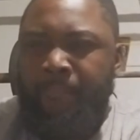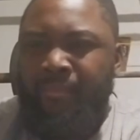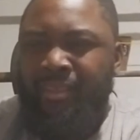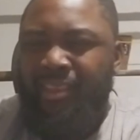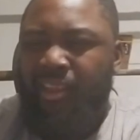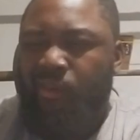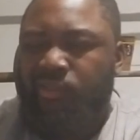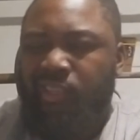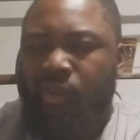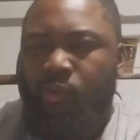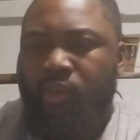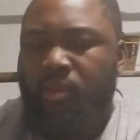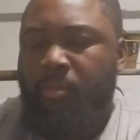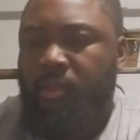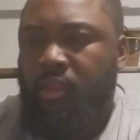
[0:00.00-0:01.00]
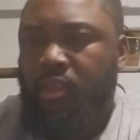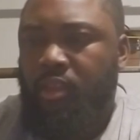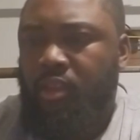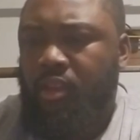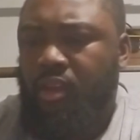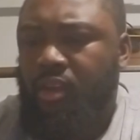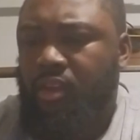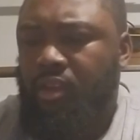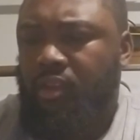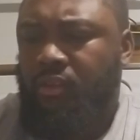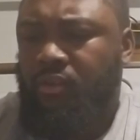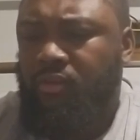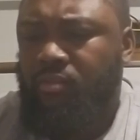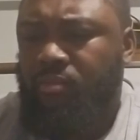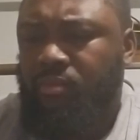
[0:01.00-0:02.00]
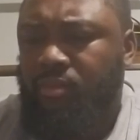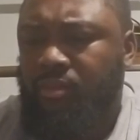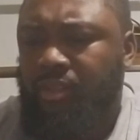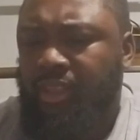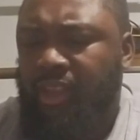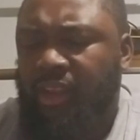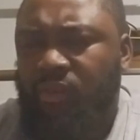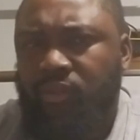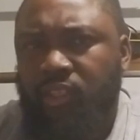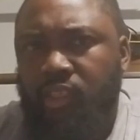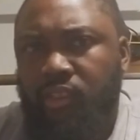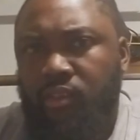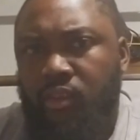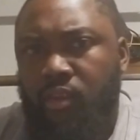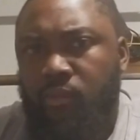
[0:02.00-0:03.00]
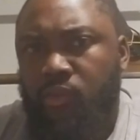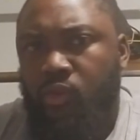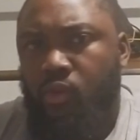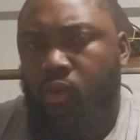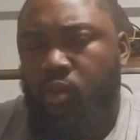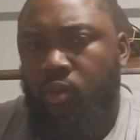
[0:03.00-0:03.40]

And I was like, wait a minute, nah, I don't think Psalms go all the